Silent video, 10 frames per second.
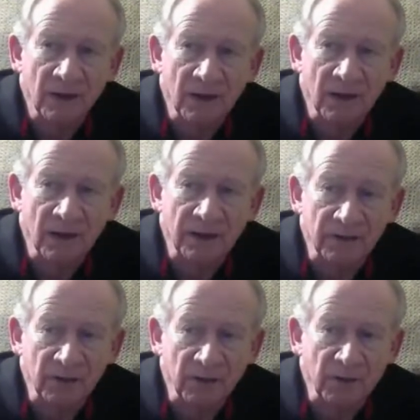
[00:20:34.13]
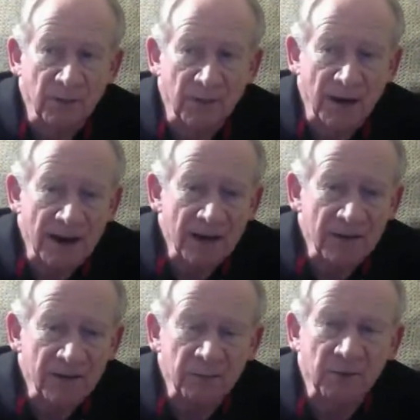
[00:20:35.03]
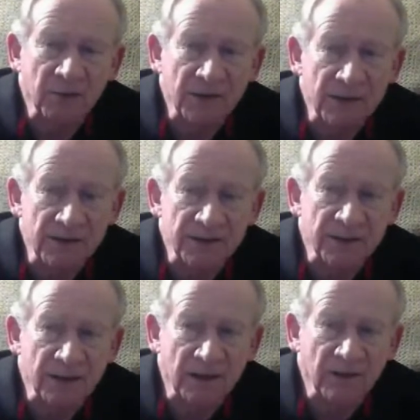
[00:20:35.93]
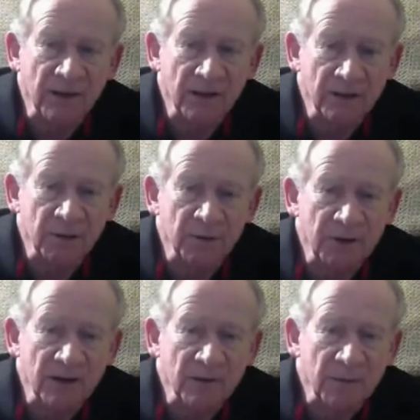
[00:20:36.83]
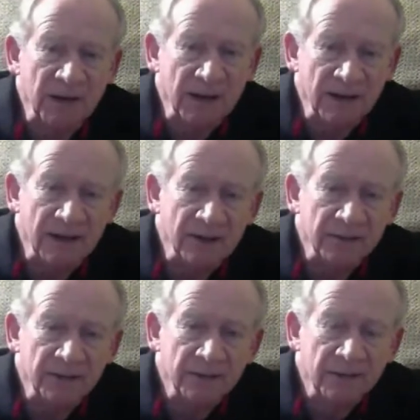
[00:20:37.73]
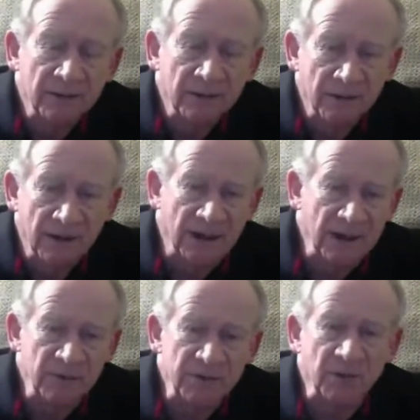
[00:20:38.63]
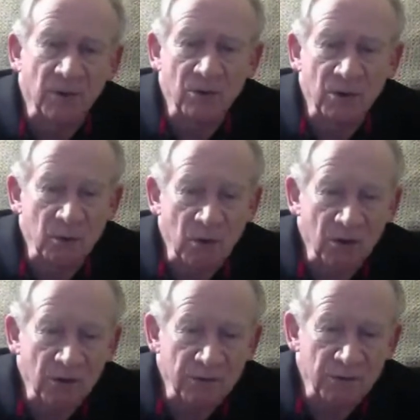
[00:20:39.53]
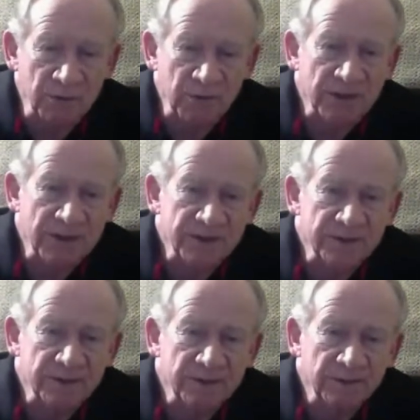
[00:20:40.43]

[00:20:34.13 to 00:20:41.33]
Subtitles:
And it took 5 police to carry a 100-pound man out, and he was throwing them all over the place.